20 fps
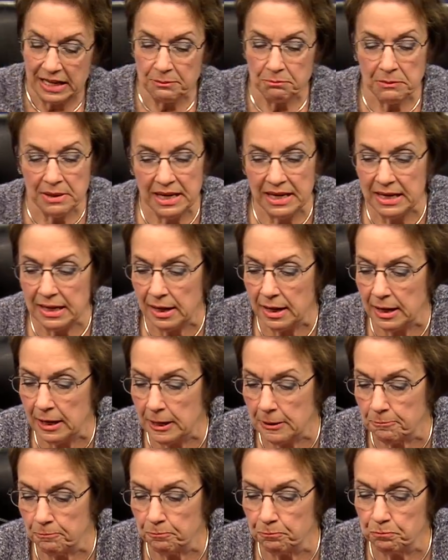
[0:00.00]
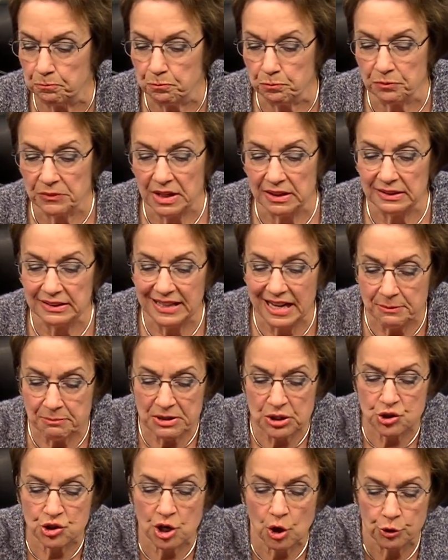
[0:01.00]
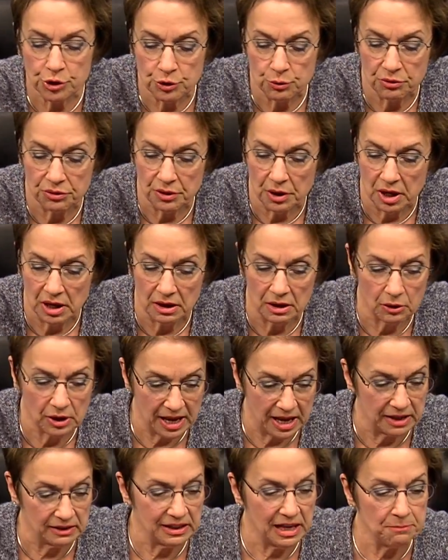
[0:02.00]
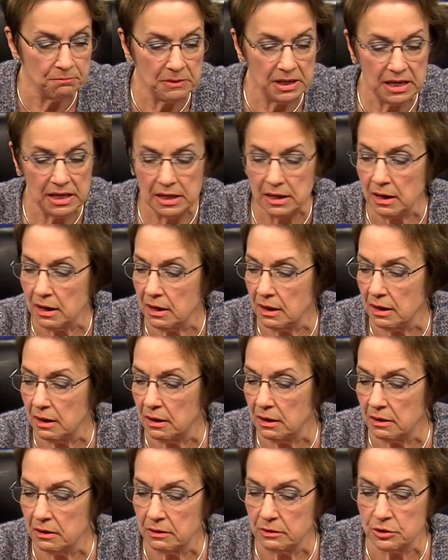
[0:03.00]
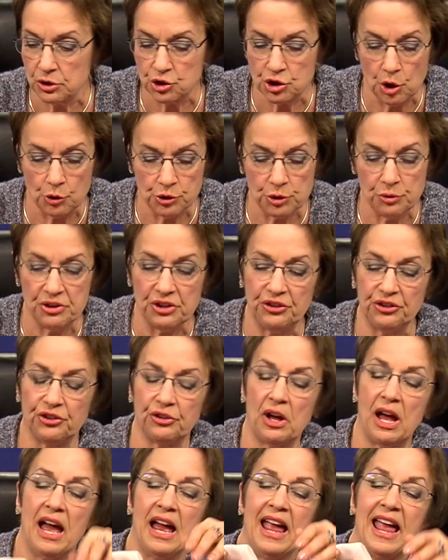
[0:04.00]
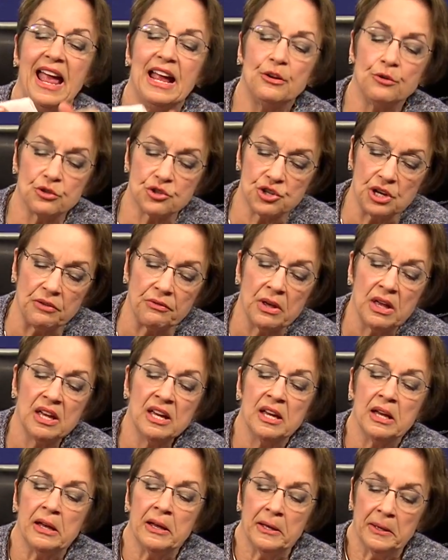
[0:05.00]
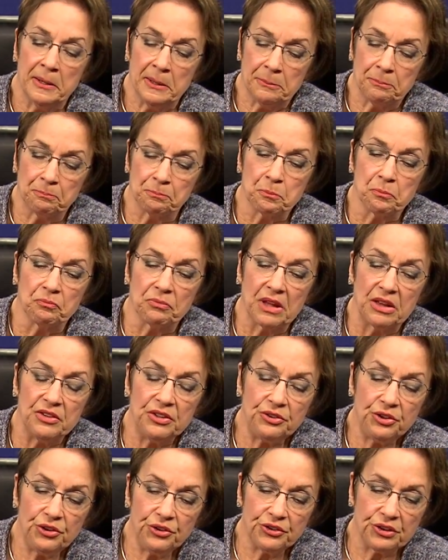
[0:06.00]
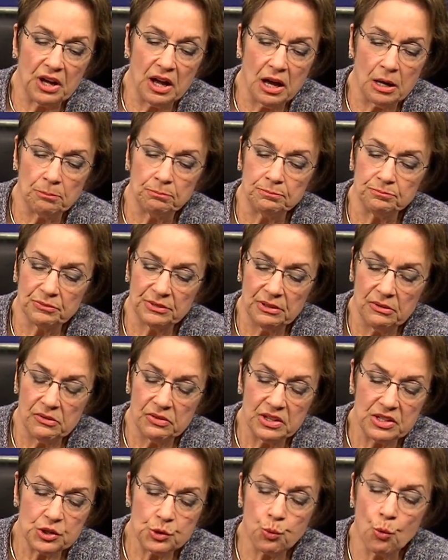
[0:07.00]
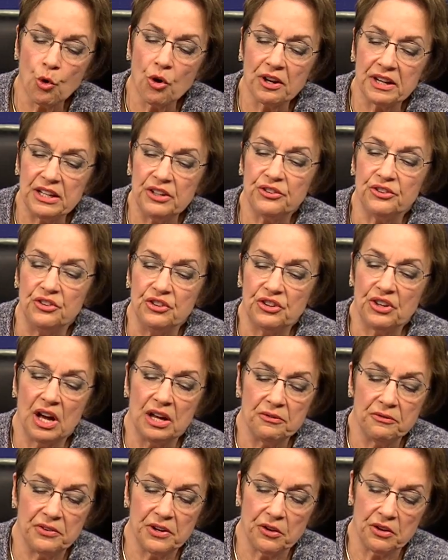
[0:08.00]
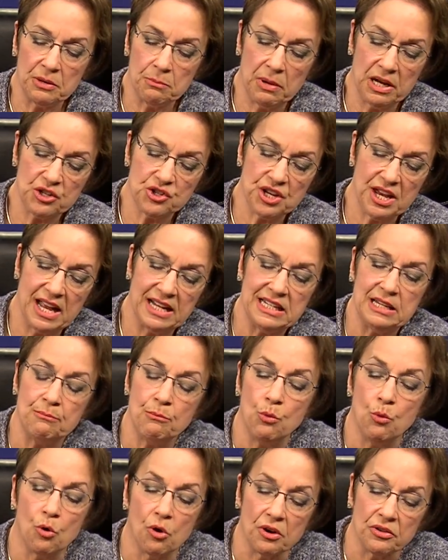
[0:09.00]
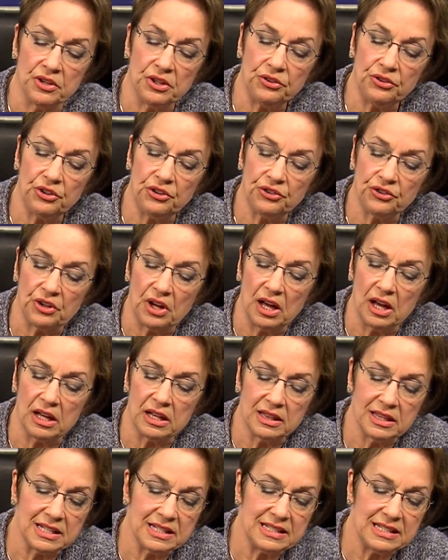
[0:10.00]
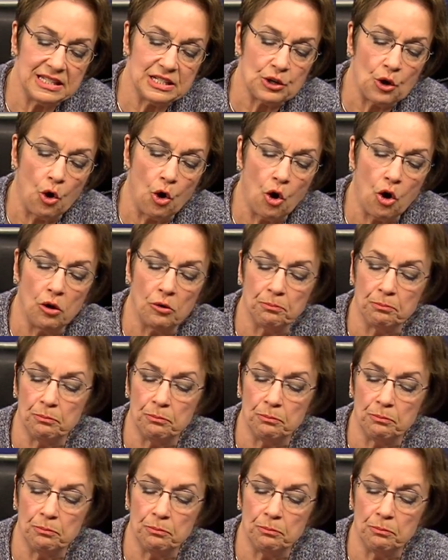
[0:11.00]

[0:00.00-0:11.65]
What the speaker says: me show you. Okay, let me show you this handkerchief. This is this work isn't done very much anymore. This is all